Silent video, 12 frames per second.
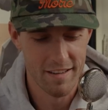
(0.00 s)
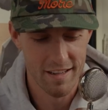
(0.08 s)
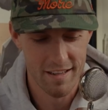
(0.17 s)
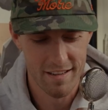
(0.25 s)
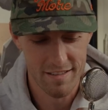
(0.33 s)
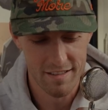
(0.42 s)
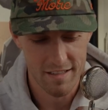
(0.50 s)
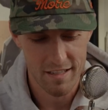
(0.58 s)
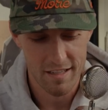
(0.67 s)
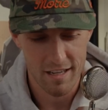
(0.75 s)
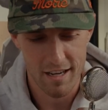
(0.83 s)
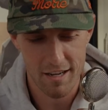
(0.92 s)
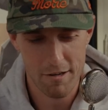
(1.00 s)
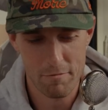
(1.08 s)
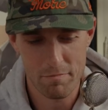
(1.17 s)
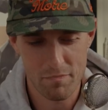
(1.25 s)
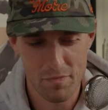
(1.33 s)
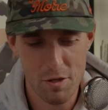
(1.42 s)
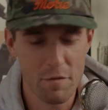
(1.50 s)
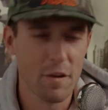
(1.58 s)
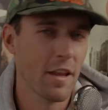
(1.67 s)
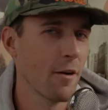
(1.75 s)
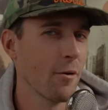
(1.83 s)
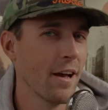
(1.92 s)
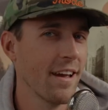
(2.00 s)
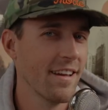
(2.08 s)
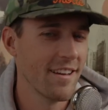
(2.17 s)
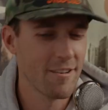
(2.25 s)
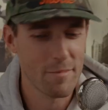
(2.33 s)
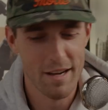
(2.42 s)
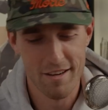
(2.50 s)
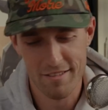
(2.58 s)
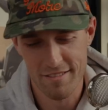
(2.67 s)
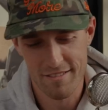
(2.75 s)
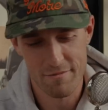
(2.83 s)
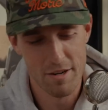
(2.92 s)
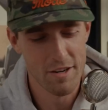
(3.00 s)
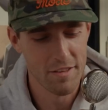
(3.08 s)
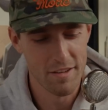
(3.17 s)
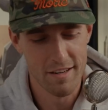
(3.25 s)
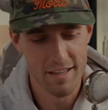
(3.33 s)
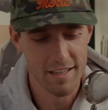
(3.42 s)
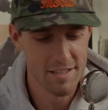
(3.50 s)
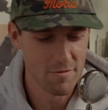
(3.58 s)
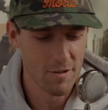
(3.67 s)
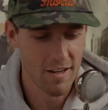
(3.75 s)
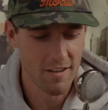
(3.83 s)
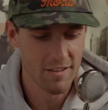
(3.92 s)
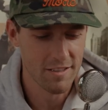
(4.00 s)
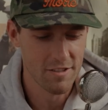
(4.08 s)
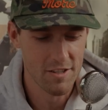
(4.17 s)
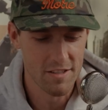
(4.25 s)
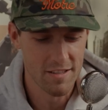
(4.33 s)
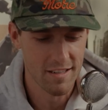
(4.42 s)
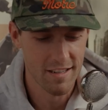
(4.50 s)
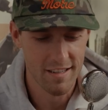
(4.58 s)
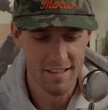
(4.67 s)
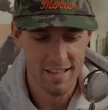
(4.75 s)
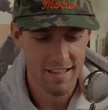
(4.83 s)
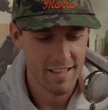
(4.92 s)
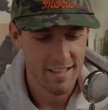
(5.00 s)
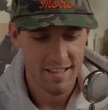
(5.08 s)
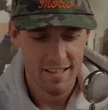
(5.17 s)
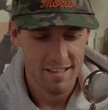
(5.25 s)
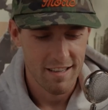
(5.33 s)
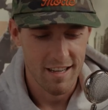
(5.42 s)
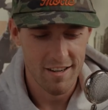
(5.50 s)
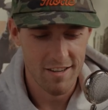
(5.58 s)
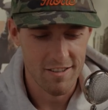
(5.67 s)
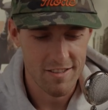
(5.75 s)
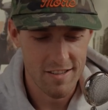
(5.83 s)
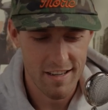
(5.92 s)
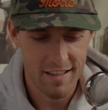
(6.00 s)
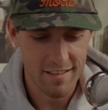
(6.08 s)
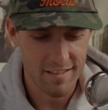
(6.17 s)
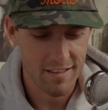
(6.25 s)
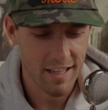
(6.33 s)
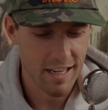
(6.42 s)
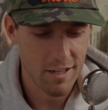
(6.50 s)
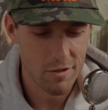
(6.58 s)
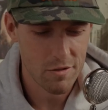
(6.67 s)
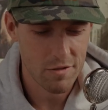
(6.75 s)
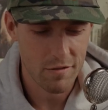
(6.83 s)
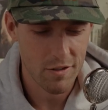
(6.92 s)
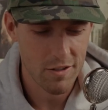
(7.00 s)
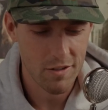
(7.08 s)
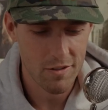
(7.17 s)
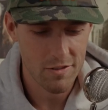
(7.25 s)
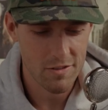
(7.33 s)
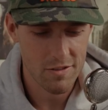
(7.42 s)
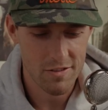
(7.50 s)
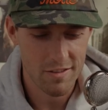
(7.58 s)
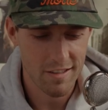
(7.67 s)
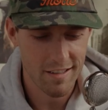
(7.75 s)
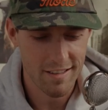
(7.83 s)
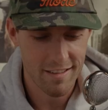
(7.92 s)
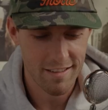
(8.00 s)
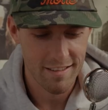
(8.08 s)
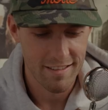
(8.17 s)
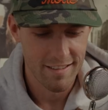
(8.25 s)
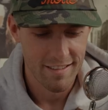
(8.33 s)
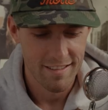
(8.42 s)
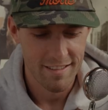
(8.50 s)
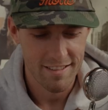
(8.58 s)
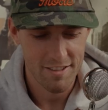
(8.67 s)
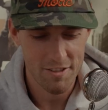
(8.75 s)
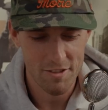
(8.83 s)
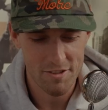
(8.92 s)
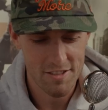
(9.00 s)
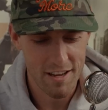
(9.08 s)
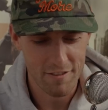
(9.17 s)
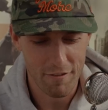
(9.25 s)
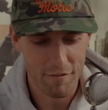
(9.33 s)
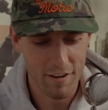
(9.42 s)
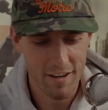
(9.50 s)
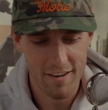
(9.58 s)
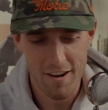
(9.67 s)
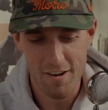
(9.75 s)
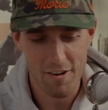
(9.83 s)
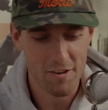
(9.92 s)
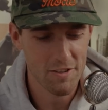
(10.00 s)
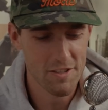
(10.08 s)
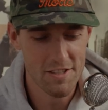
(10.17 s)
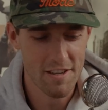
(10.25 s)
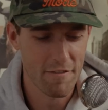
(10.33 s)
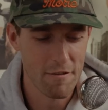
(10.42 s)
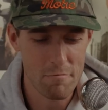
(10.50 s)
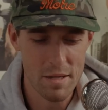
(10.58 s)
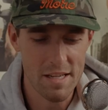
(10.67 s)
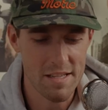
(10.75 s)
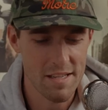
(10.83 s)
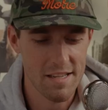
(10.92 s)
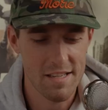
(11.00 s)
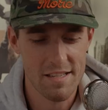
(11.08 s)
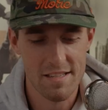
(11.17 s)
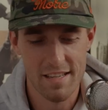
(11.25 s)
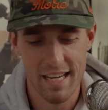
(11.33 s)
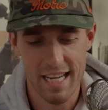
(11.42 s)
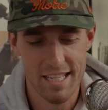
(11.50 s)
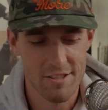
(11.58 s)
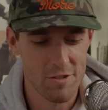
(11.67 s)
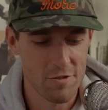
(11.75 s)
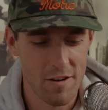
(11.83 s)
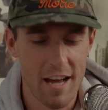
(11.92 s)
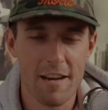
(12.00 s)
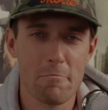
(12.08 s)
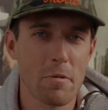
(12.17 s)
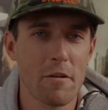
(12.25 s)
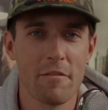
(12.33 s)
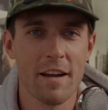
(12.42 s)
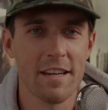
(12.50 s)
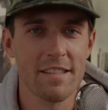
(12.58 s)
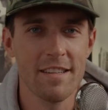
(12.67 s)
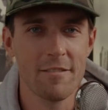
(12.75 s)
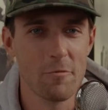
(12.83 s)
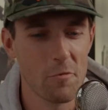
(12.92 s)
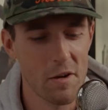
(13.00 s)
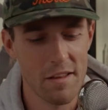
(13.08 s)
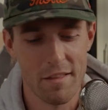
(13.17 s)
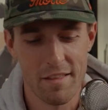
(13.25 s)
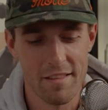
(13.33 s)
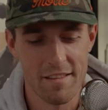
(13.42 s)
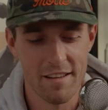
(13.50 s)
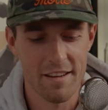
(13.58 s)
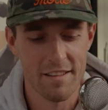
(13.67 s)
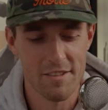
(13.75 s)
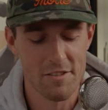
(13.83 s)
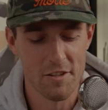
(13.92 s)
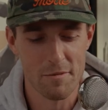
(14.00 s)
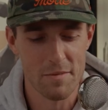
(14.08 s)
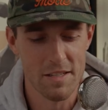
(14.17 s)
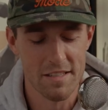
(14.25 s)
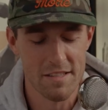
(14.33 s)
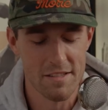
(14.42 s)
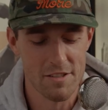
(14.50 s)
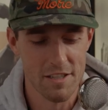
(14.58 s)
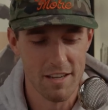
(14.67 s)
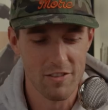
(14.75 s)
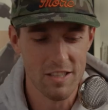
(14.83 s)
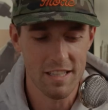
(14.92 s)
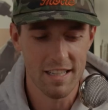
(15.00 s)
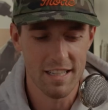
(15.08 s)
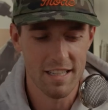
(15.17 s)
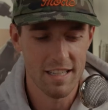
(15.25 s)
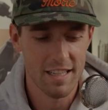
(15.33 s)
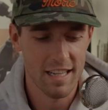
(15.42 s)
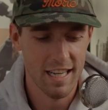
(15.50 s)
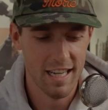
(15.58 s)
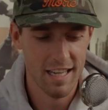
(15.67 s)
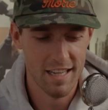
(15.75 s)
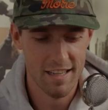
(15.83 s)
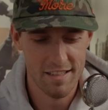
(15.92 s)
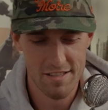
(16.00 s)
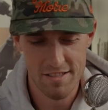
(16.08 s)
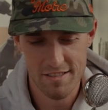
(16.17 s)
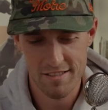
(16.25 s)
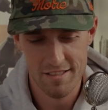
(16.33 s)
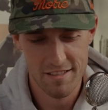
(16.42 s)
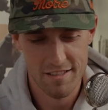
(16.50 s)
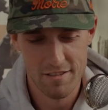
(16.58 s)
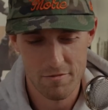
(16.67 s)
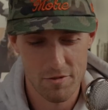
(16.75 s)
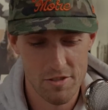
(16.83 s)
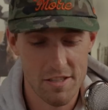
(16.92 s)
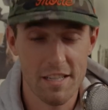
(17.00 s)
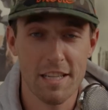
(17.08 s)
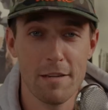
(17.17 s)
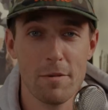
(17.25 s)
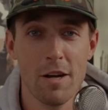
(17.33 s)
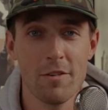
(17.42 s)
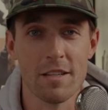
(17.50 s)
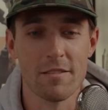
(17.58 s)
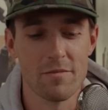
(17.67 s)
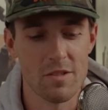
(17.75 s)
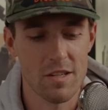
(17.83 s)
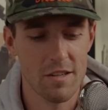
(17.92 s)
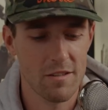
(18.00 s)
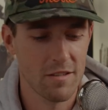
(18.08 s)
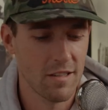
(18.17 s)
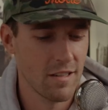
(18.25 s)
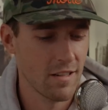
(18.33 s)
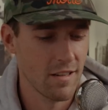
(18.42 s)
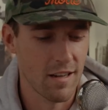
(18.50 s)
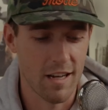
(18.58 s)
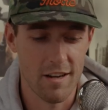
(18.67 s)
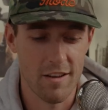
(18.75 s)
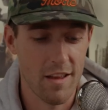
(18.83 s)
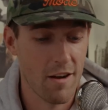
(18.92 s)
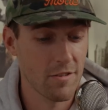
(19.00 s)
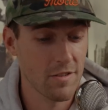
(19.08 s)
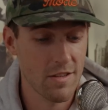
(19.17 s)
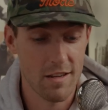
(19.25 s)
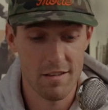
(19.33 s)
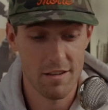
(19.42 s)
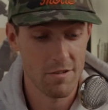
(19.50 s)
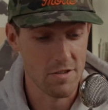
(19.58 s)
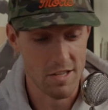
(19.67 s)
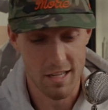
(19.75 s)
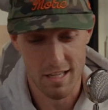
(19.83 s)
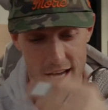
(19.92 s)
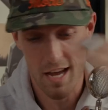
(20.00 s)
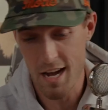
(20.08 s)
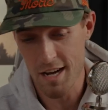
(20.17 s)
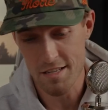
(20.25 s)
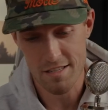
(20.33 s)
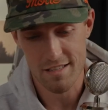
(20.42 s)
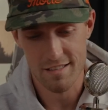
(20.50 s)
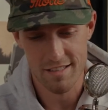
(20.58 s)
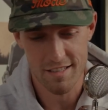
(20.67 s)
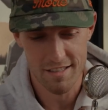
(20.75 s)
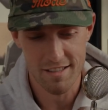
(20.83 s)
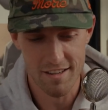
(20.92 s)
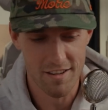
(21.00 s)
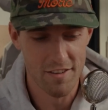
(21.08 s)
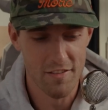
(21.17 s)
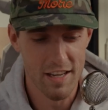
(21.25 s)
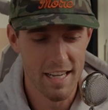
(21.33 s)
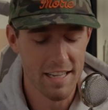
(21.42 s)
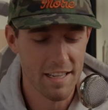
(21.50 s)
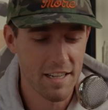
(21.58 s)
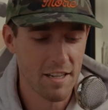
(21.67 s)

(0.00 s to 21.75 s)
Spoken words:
And I hope you feel that way about marathoning as well. It's just I don't know, it's like Legos for adults. Like, you just have to figure out all these different pieces and try to perfect it with the circumstances you're given. And we're just going to keep going. So I don't know, that was chaos, all of that.